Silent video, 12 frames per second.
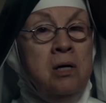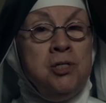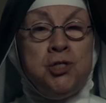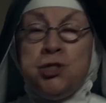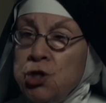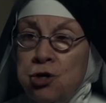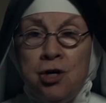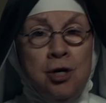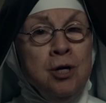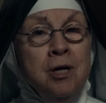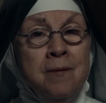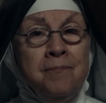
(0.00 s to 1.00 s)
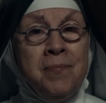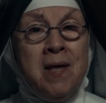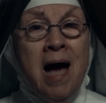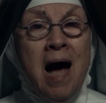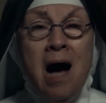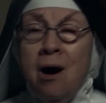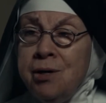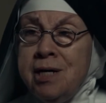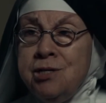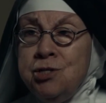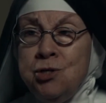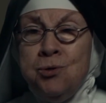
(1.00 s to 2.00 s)
sir, how
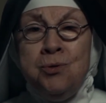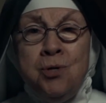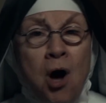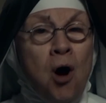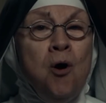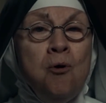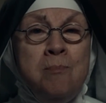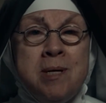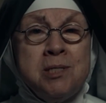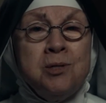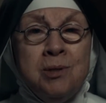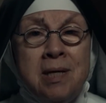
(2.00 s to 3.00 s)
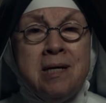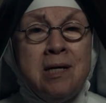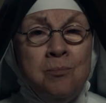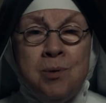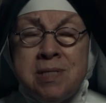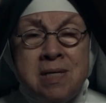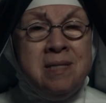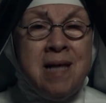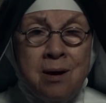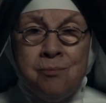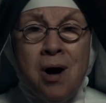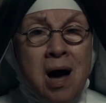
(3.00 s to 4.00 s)
did you know Mr. Lincoln was in
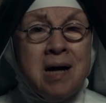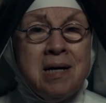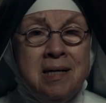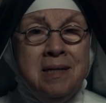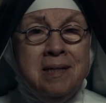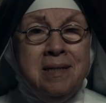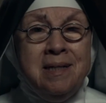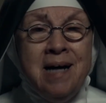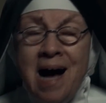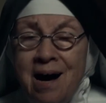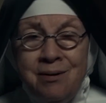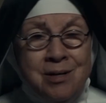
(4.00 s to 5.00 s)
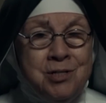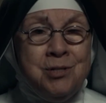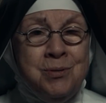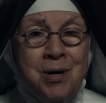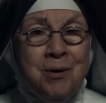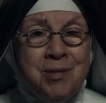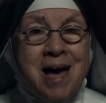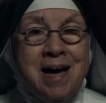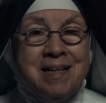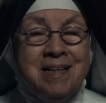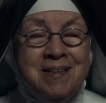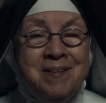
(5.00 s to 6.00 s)
that rock? How did you know
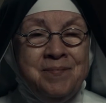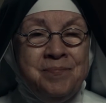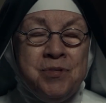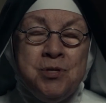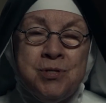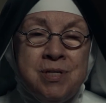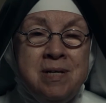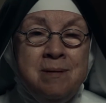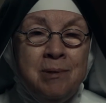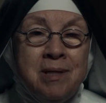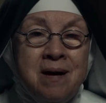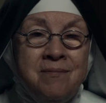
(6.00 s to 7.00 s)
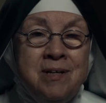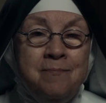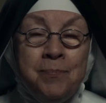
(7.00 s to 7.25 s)
that? You see, beloved,